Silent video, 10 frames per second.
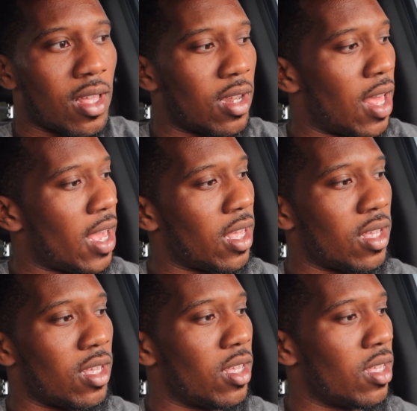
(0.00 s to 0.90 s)
like
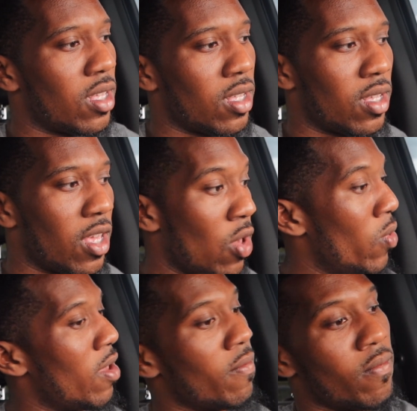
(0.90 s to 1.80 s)
it
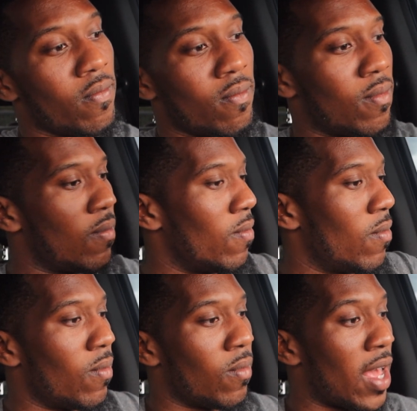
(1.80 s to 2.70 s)
went
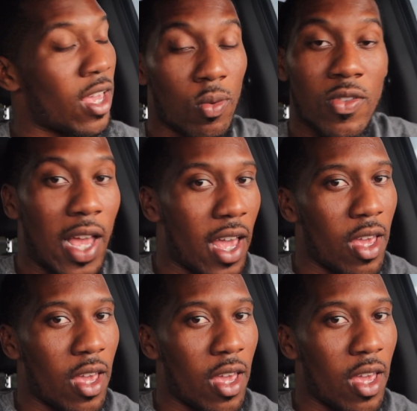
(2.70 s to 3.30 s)
like it was